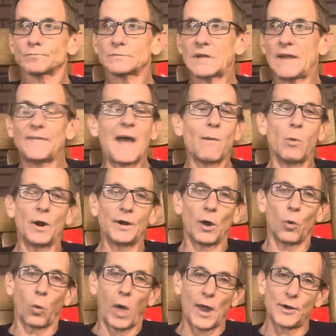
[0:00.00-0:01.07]
And that wasn't a
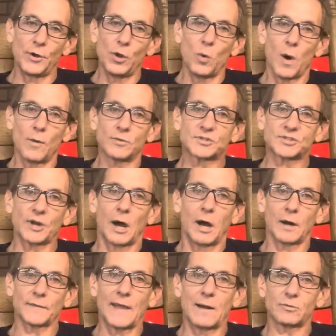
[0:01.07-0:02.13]
whole lot of new old
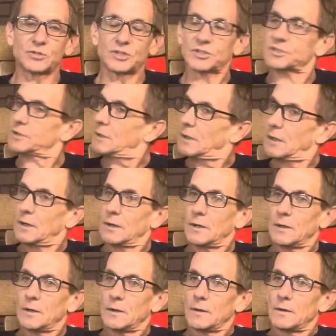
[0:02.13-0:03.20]
stock. That was just
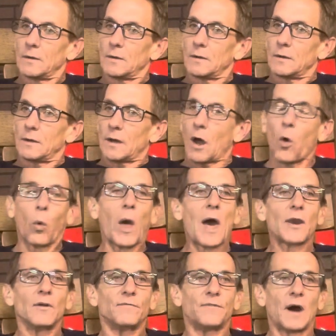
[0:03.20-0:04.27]
a whole lot
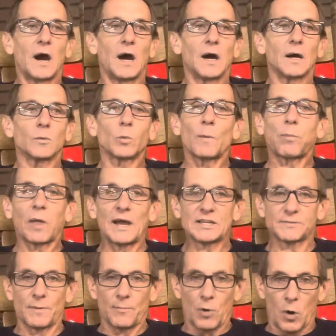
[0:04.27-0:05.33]
of
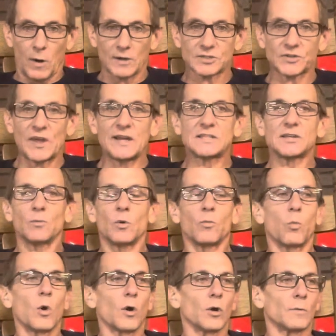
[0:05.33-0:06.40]
replacement parts, things that would
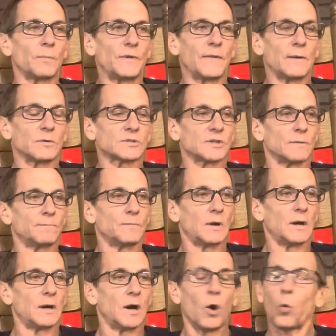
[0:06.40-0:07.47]
work, but there was a
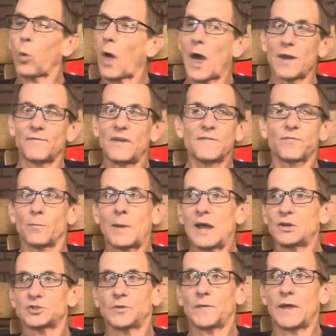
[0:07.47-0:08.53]
whole lot of
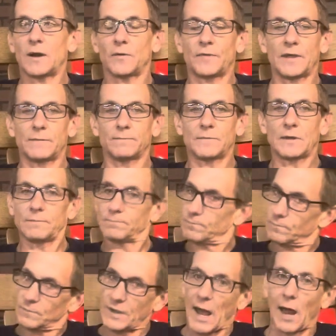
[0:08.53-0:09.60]
information there that
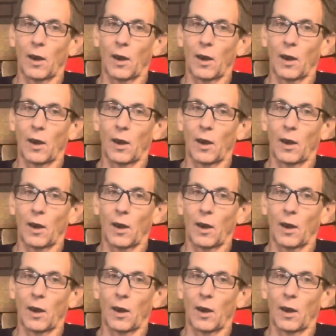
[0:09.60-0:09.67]
got